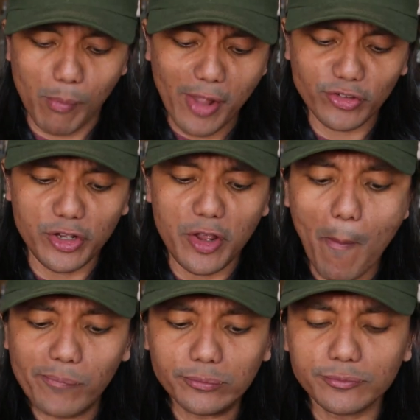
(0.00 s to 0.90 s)

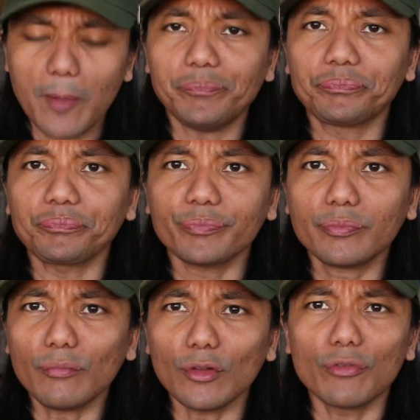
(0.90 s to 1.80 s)
Maszlee
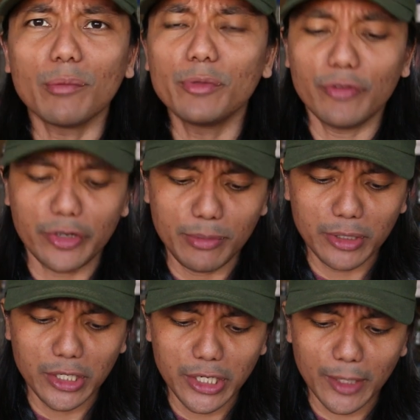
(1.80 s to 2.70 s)
from the very
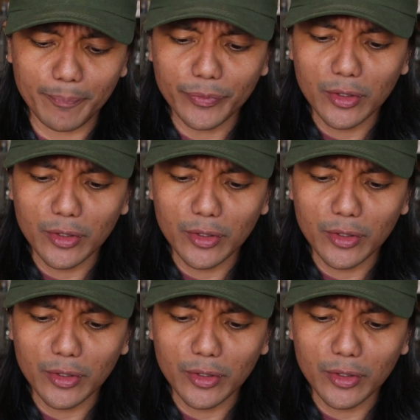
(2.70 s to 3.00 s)
beginning.